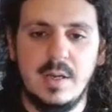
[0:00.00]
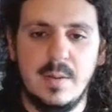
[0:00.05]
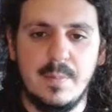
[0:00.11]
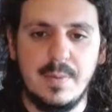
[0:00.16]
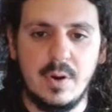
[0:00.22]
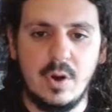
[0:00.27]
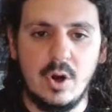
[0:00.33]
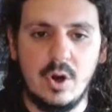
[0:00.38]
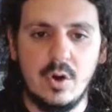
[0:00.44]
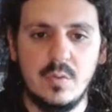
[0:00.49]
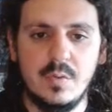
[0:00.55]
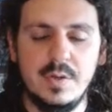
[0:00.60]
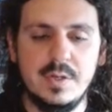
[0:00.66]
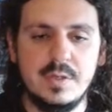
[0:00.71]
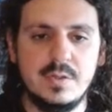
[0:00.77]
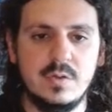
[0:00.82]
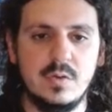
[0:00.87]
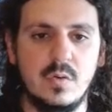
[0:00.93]
But
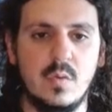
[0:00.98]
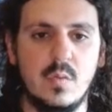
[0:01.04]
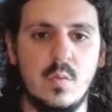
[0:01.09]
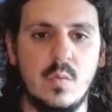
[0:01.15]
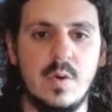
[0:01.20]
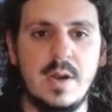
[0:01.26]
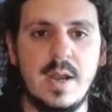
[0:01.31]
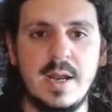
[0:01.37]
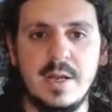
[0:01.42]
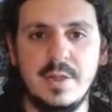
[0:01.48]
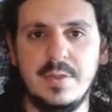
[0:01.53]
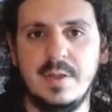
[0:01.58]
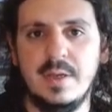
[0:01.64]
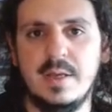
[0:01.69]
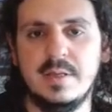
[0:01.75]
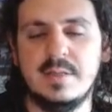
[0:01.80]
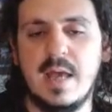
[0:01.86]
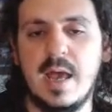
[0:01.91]
always, when anything
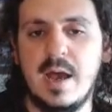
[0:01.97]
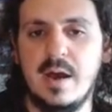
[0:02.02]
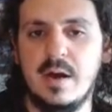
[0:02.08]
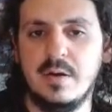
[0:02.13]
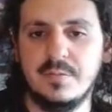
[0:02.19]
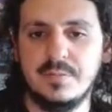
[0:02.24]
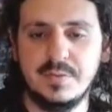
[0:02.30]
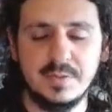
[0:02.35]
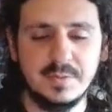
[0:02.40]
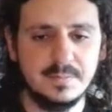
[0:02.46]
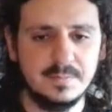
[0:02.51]
gets halved,